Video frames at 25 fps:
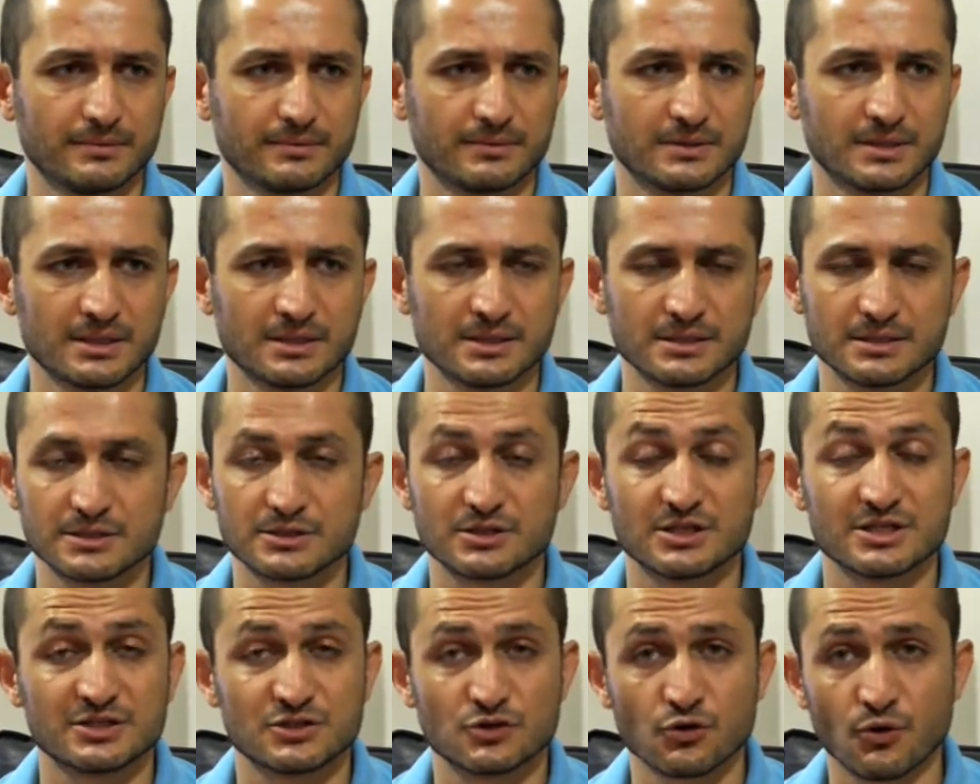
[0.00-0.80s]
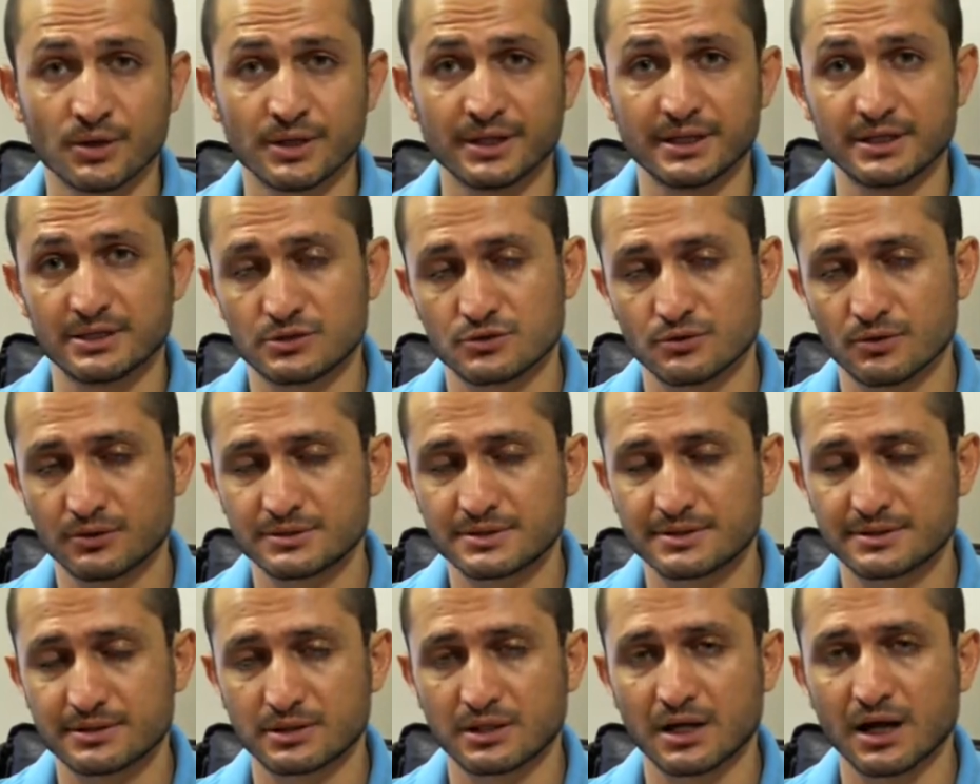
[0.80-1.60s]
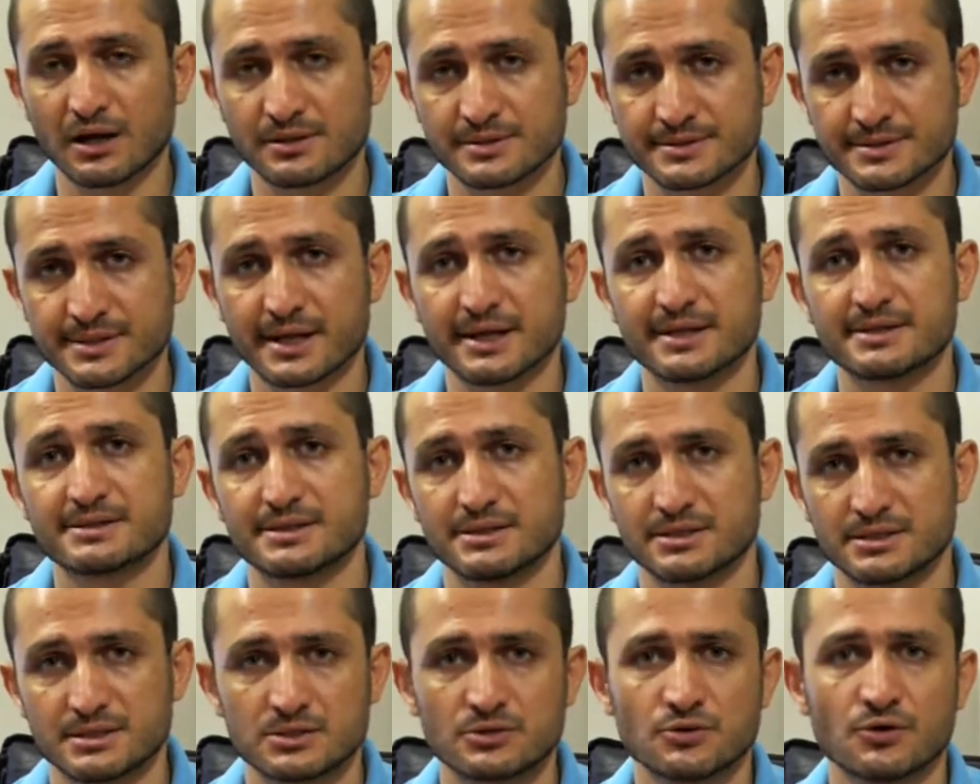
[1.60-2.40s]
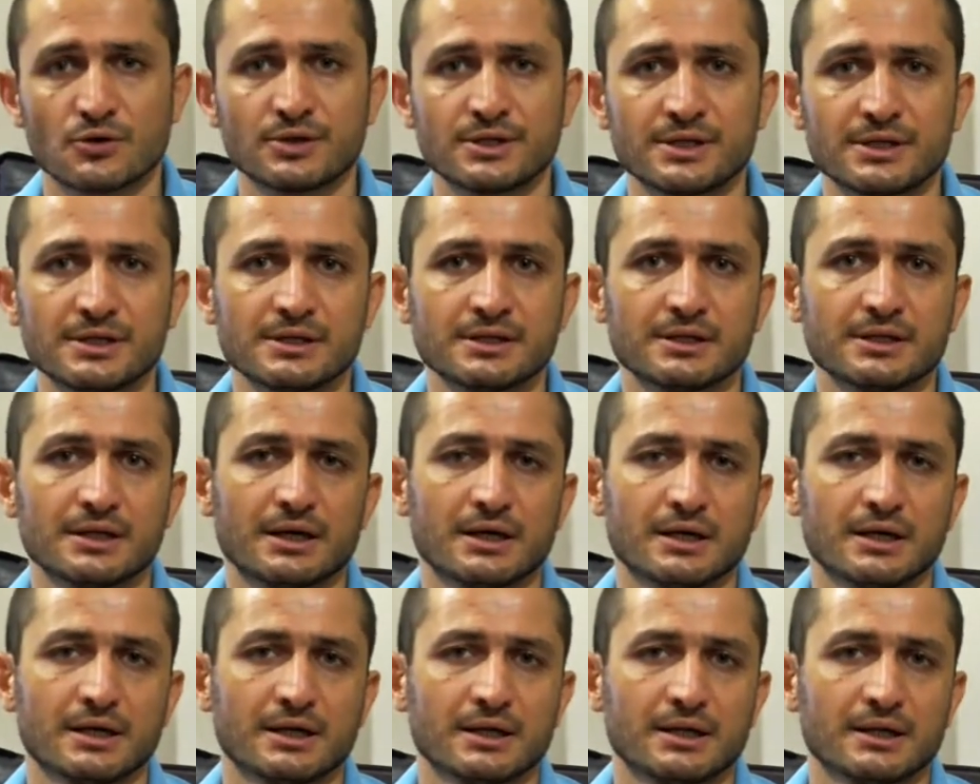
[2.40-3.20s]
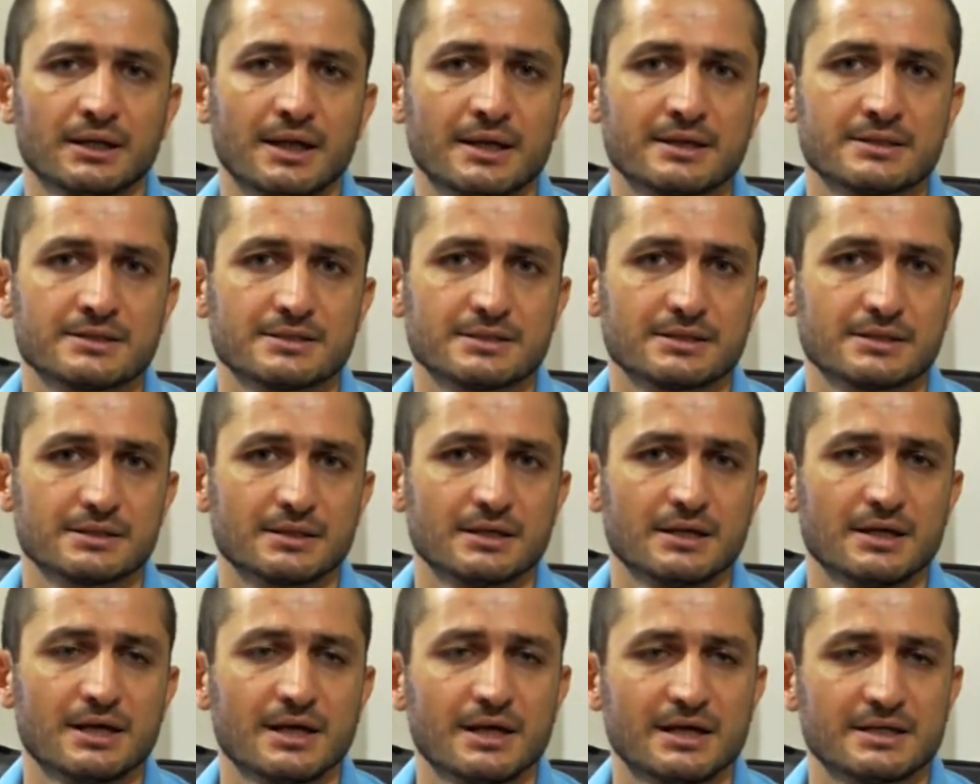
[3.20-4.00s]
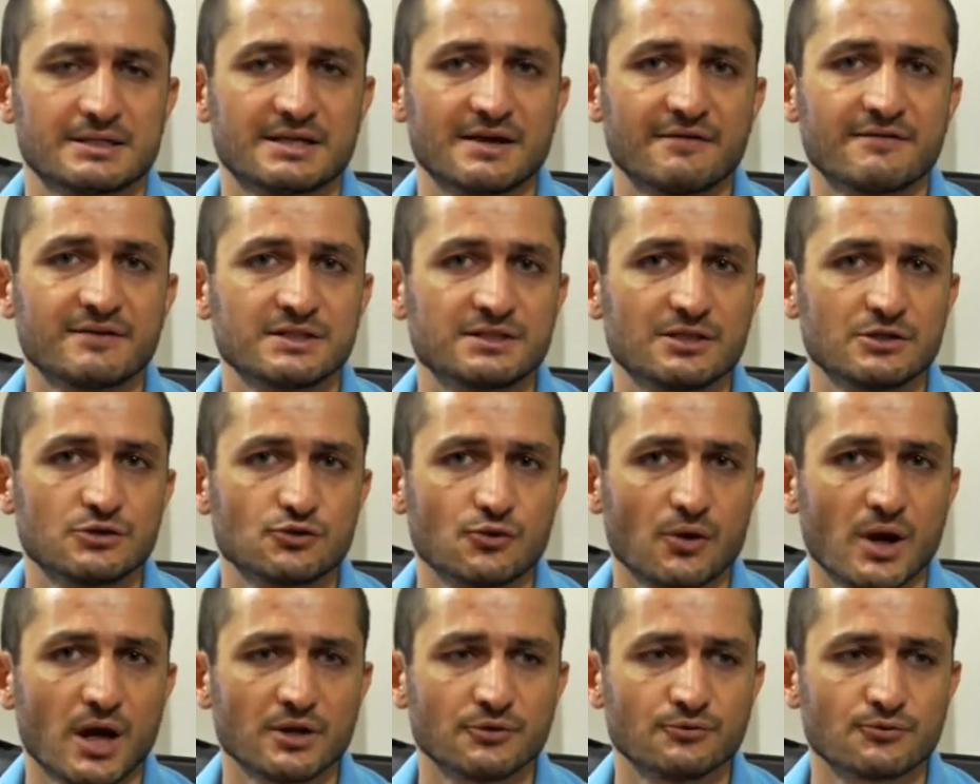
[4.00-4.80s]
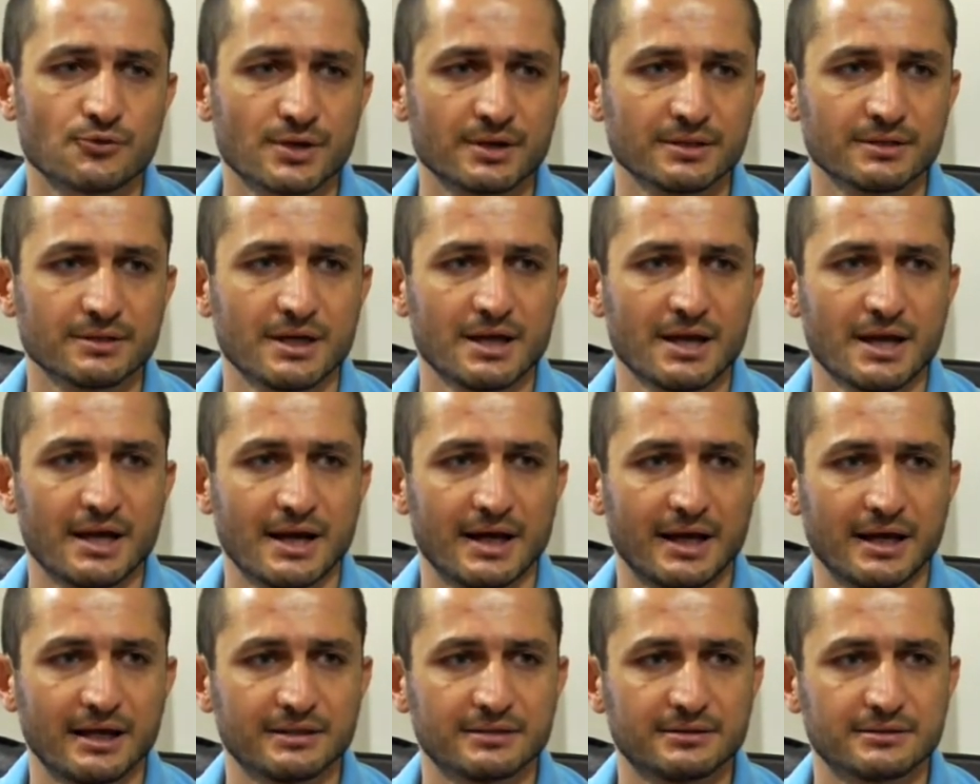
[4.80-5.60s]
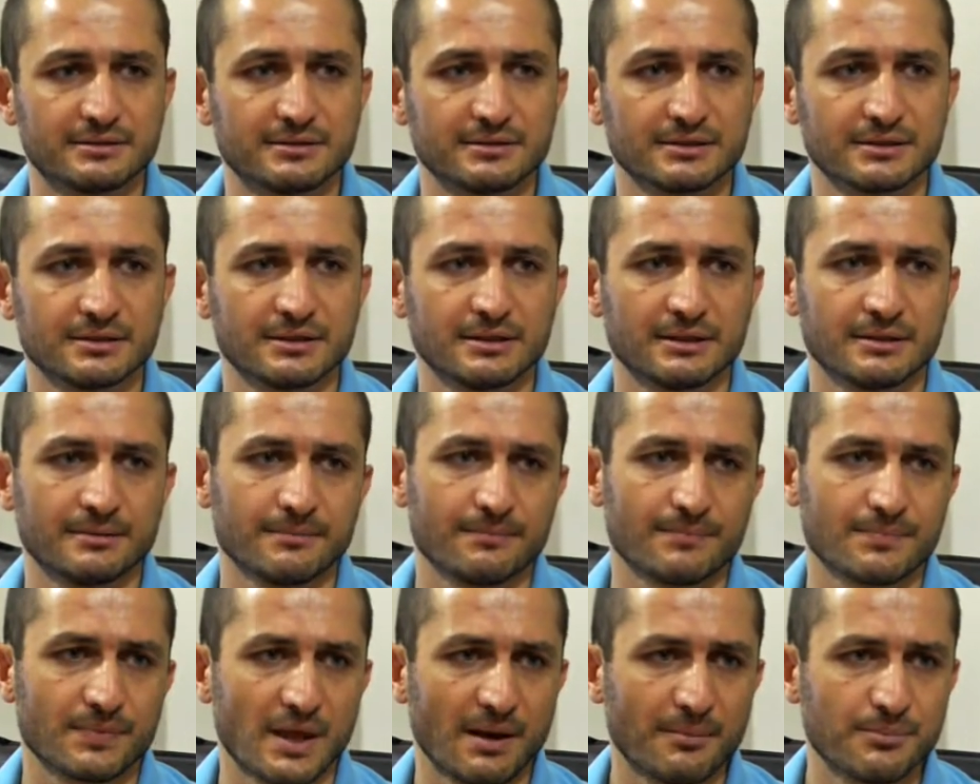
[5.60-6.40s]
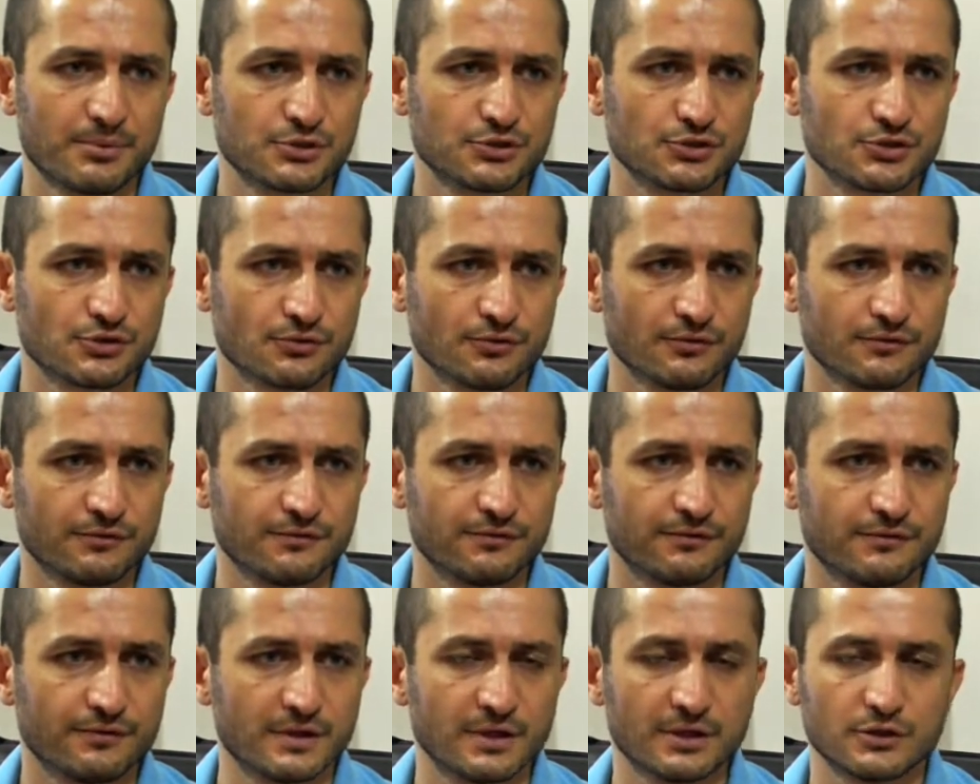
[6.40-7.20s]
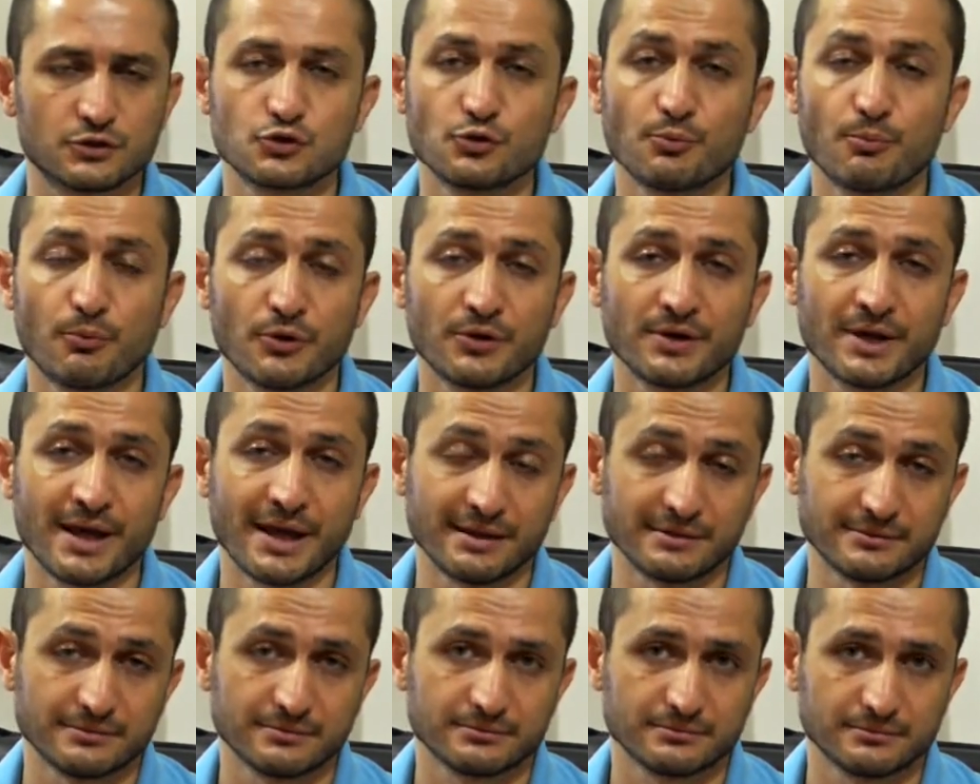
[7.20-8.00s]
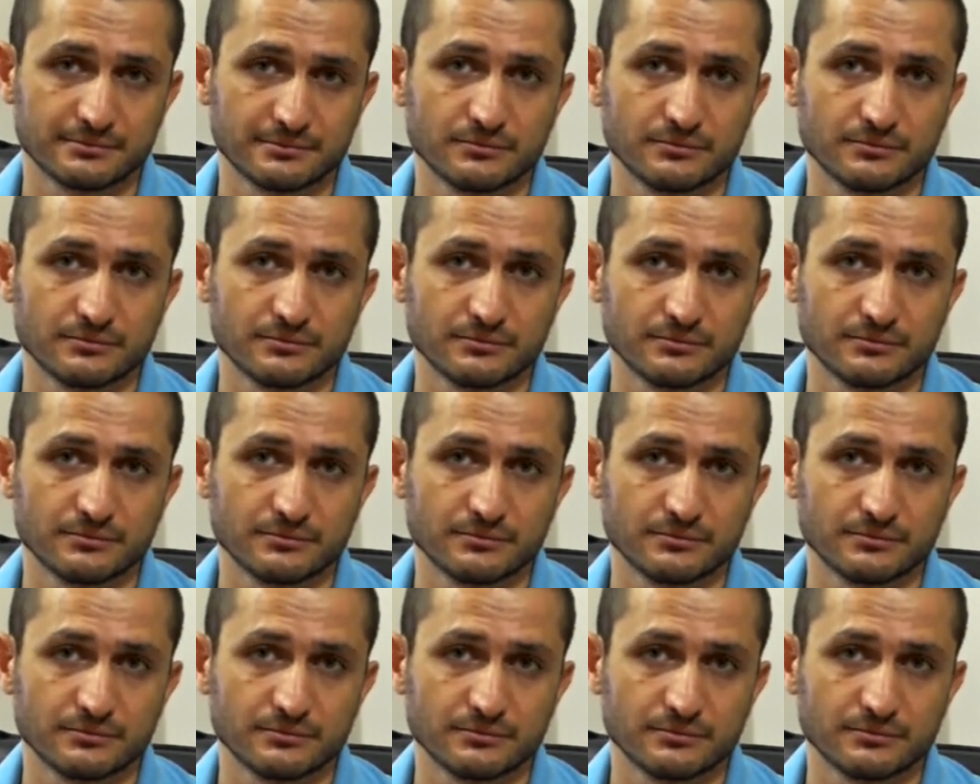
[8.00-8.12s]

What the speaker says: Sony. It's not called Zeiss, it's Sony lens 70-200 at aperture of 2.8,